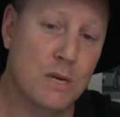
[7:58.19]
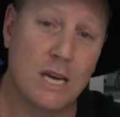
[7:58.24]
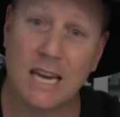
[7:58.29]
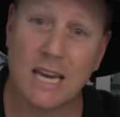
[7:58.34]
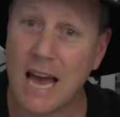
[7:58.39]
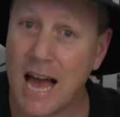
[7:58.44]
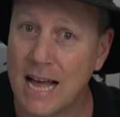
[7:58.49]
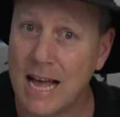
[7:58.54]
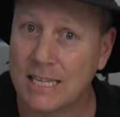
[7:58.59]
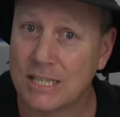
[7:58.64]
you
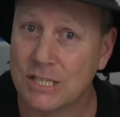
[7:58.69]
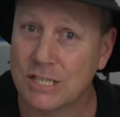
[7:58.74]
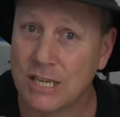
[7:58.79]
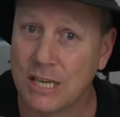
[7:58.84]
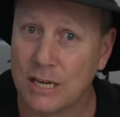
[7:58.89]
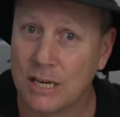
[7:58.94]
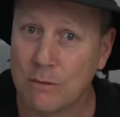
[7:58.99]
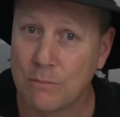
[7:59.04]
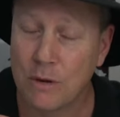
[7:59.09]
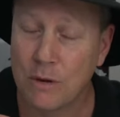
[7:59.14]
can't
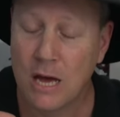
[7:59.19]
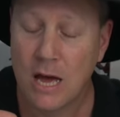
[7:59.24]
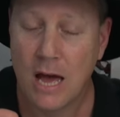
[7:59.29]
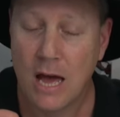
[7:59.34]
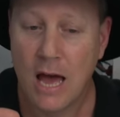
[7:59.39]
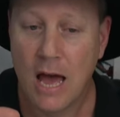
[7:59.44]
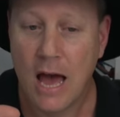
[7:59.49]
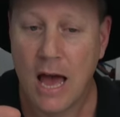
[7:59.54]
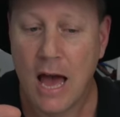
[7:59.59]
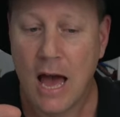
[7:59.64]
see them,
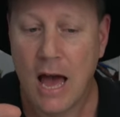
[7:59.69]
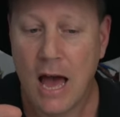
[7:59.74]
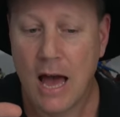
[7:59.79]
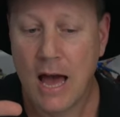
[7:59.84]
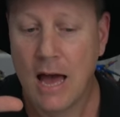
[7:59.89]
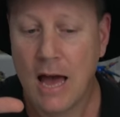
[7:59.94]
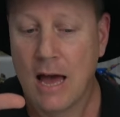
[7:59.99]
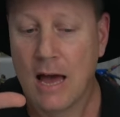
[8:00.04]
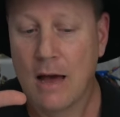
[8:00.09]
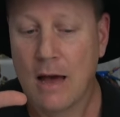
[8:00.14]

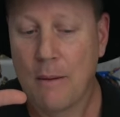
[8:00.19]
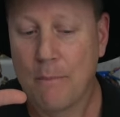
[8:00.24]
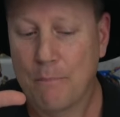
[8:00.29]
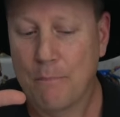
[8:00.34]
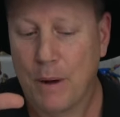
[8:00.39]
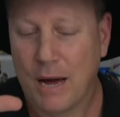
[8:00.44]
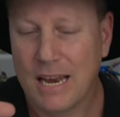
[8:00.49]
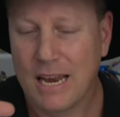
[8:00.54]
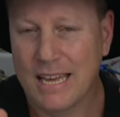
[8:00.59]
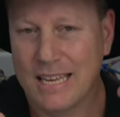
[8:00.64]

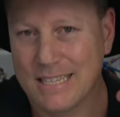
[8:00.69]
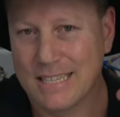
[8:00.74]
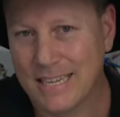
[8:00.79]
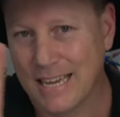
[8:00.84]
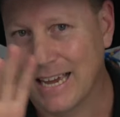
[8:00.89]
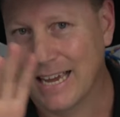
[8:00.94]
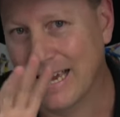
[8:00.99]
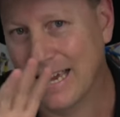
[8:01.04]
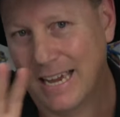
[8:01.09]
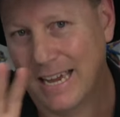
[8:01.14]
but
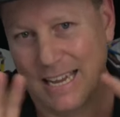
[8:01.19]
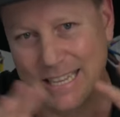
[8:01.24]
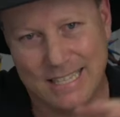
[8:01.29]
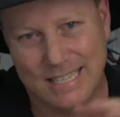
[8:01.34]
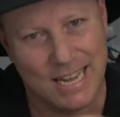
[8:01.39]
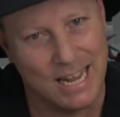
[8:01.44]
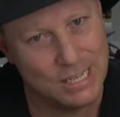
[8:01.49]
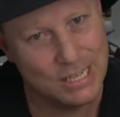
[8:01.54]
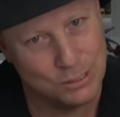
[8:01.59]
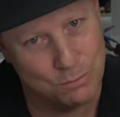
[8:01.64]
it
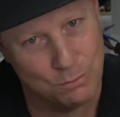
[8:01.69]
does